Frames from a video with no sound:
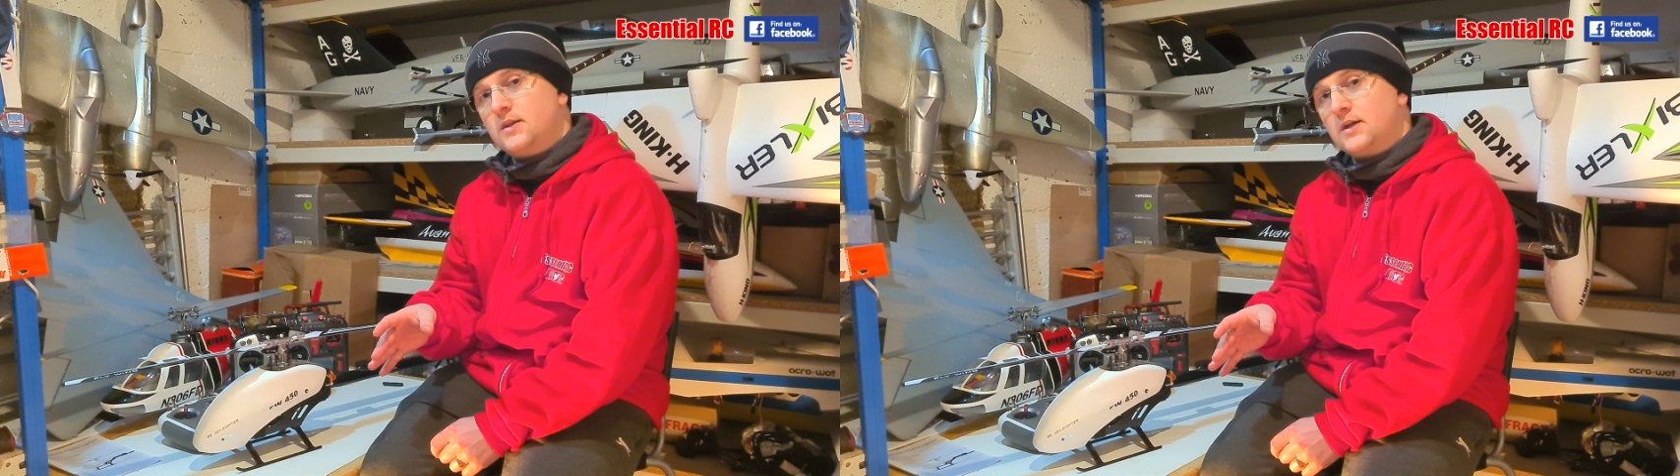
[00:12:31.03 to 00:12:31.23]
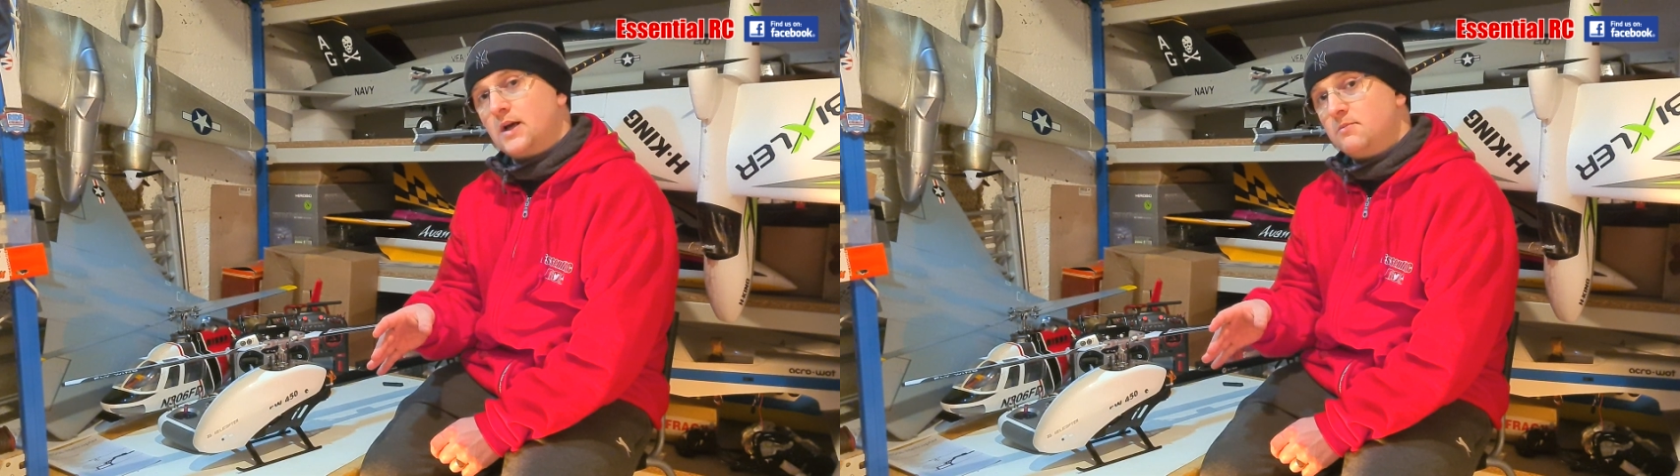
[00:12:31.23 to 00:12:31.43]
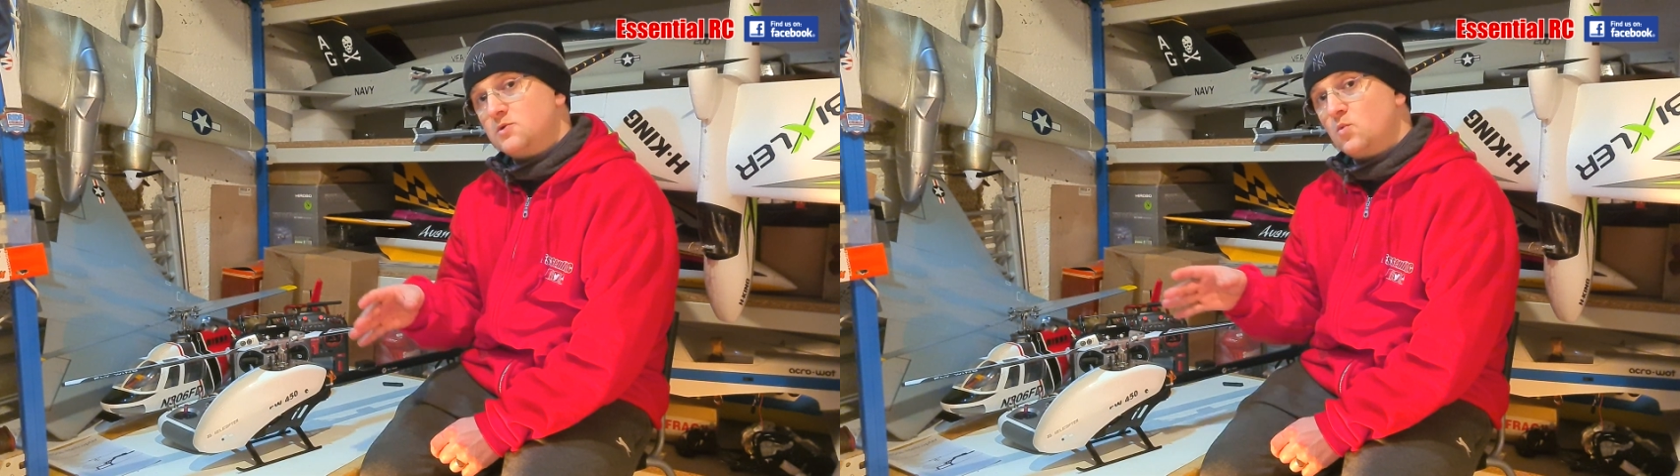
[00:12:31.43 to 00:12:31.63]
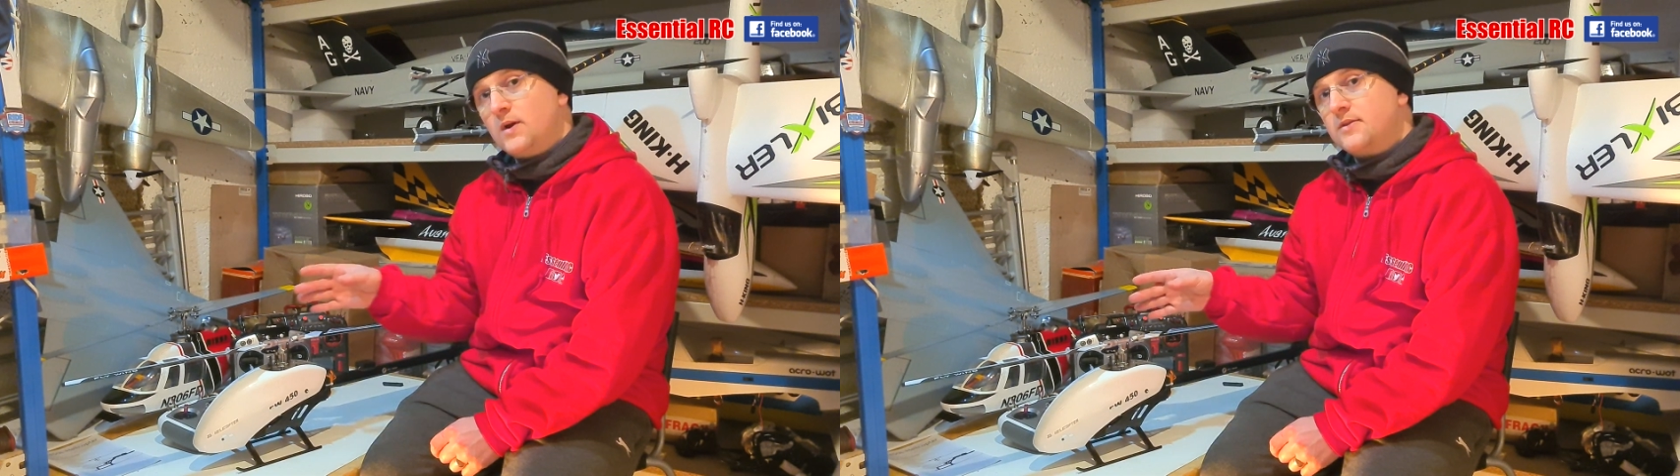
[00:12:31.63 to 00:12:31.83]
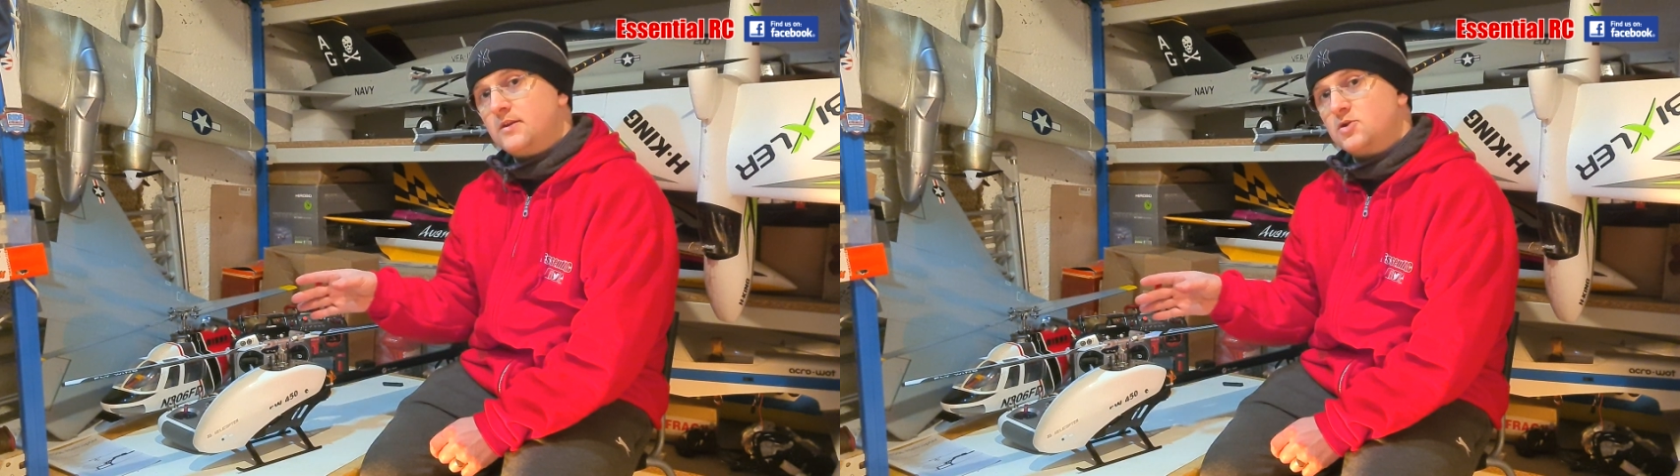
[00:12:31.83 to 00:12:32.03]
that comes
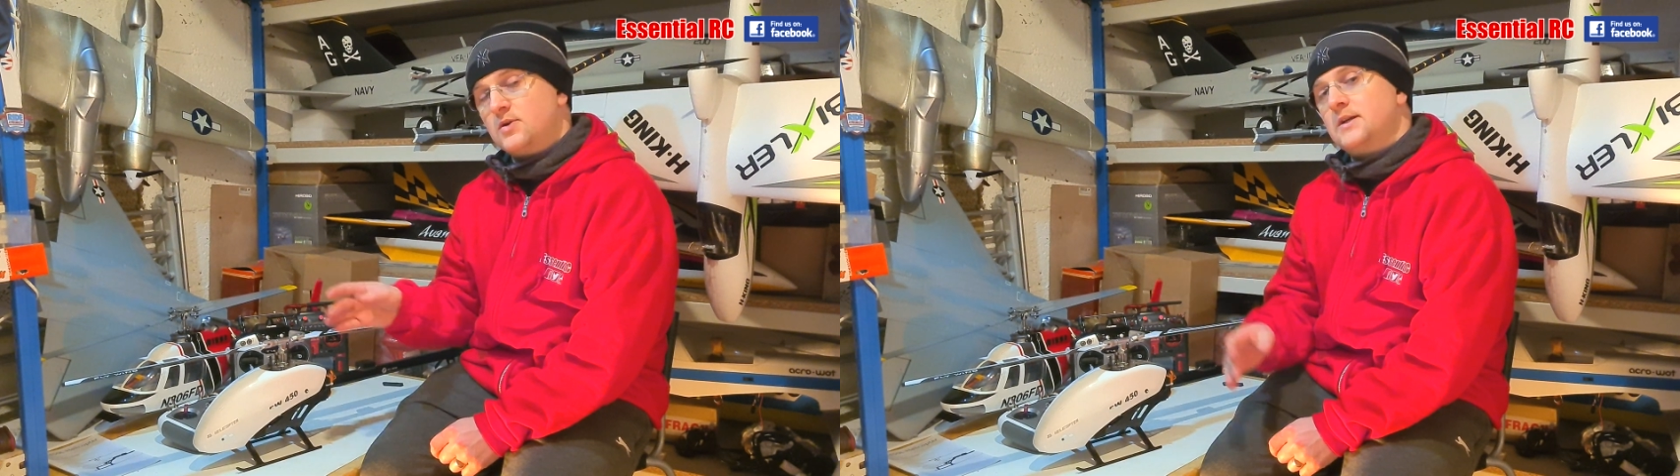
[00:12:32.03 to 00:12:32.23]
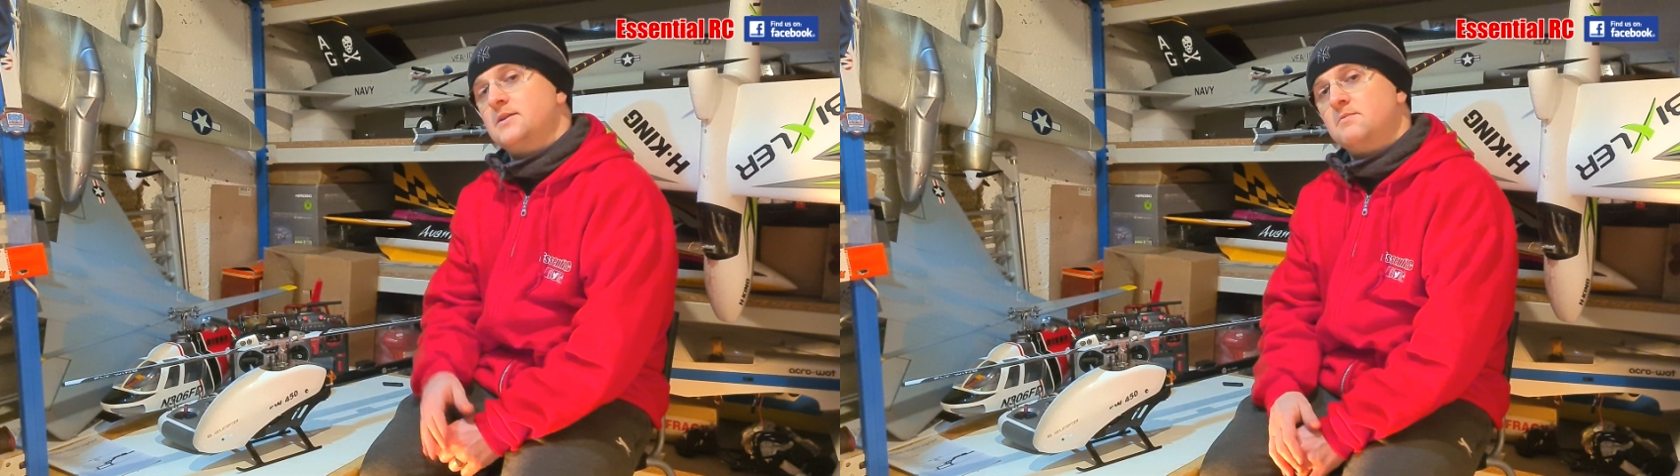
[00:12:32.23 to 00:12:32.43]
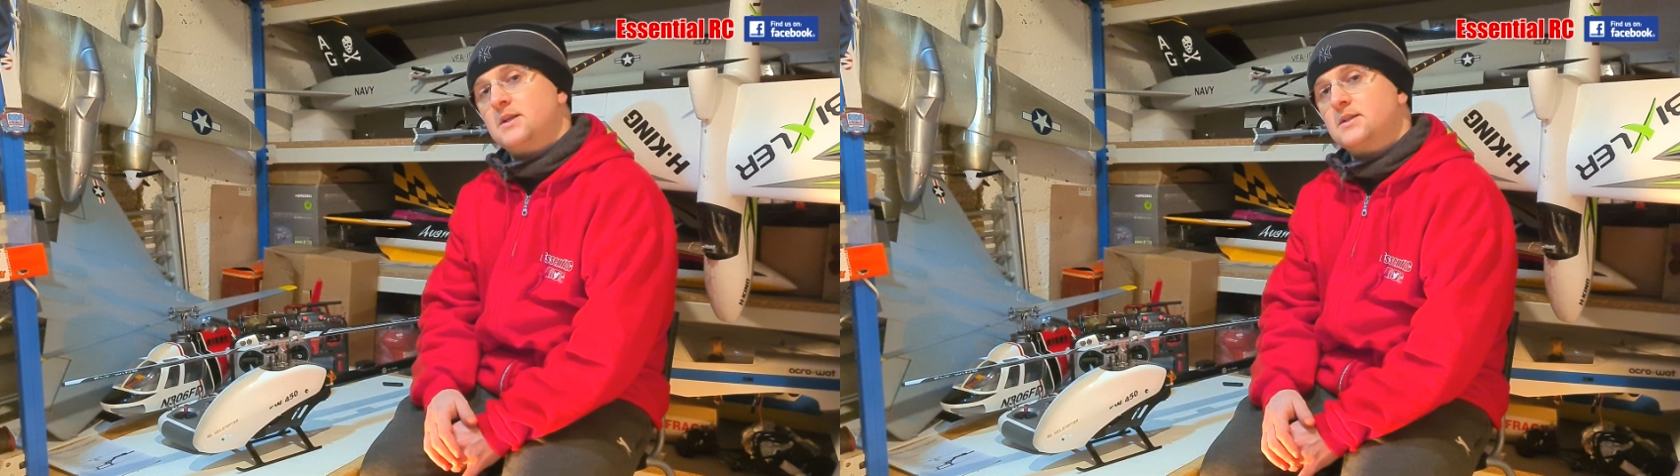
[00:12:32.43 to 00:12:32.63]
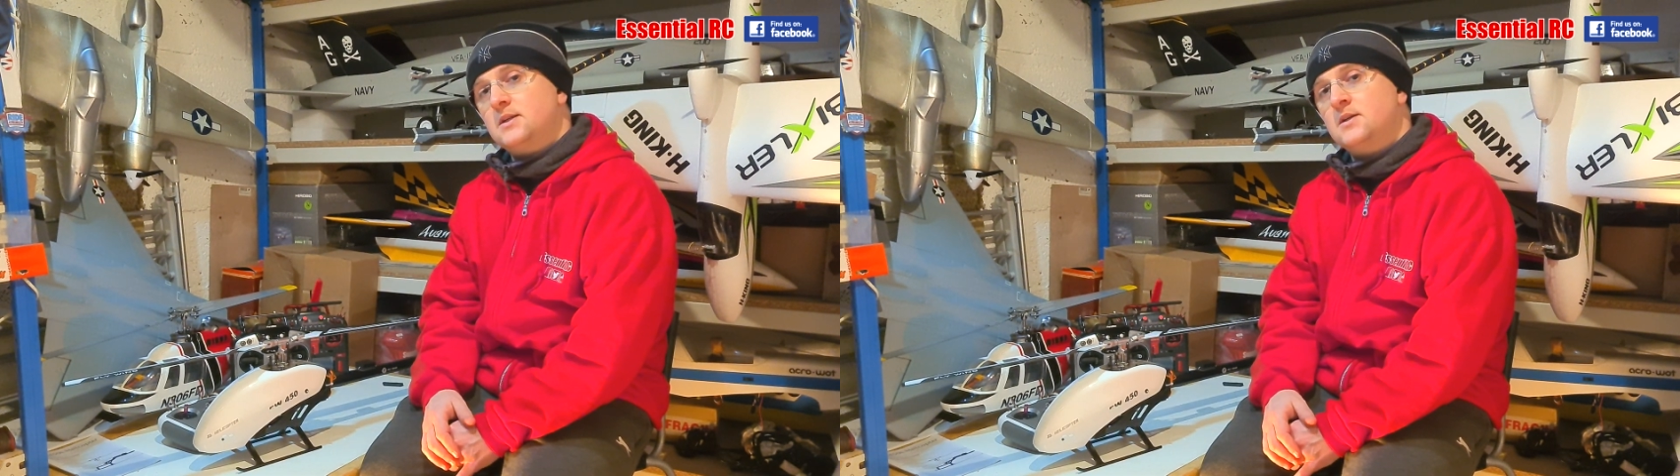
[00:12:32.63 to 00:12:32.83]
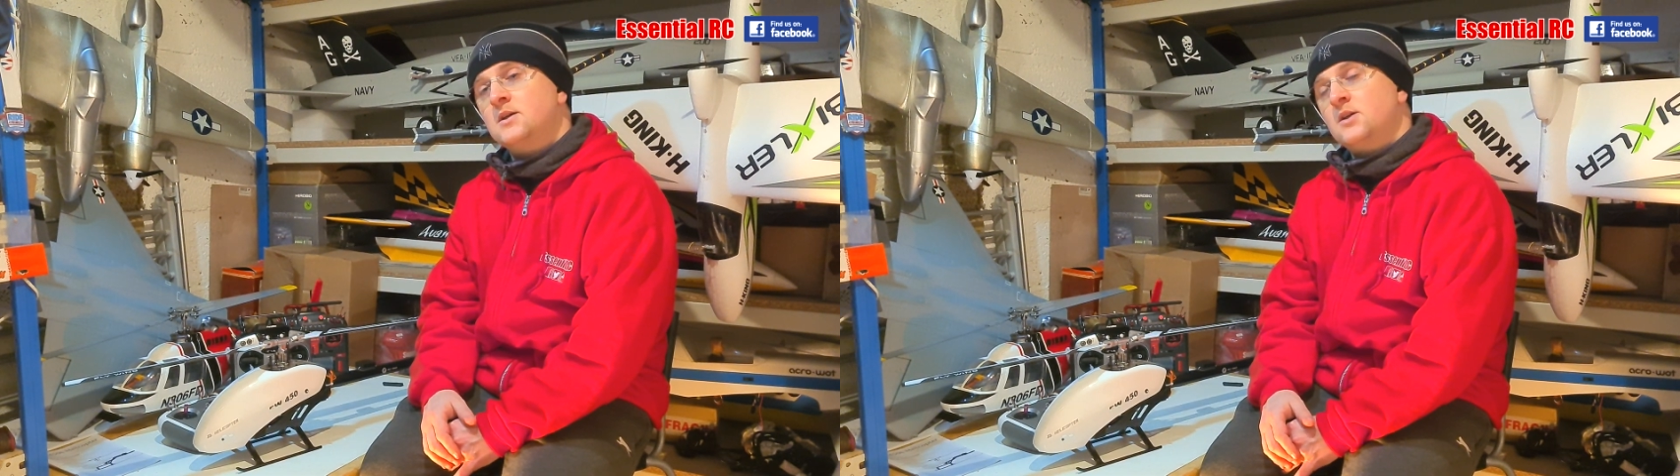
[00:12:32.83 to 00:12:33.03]
with the transmitter,